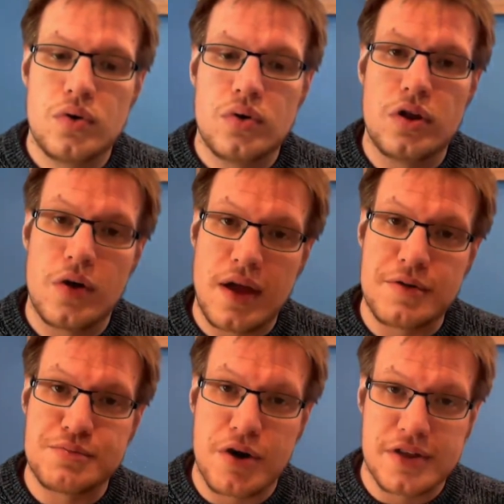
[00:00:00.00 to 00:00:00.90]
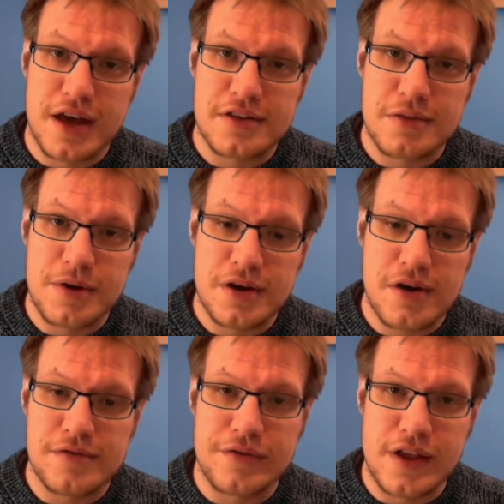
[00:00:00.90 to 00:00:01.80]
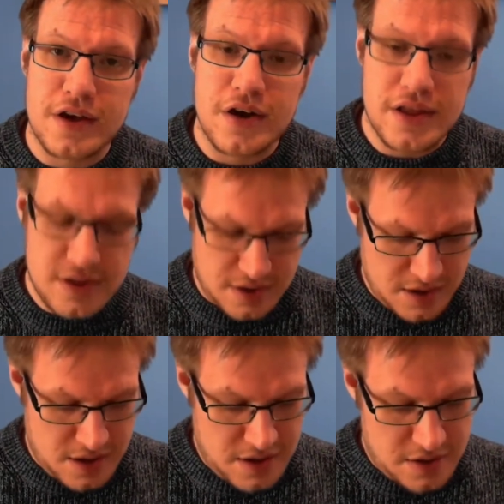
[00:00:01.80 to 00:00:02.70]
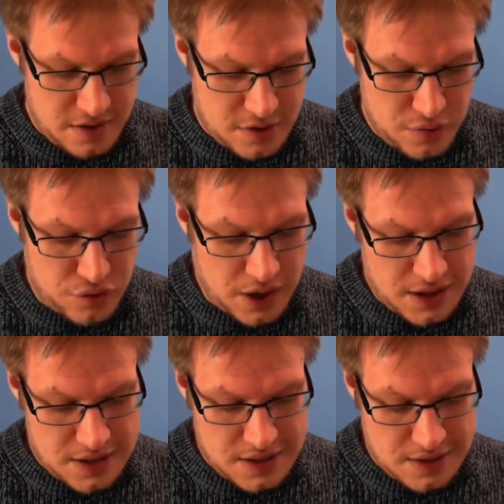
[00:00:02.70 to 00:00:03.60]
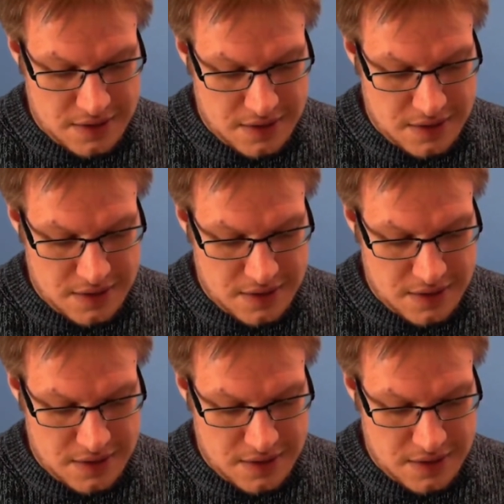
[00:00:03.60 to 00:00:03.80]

damage box outs to speak of any kind. 2 traits.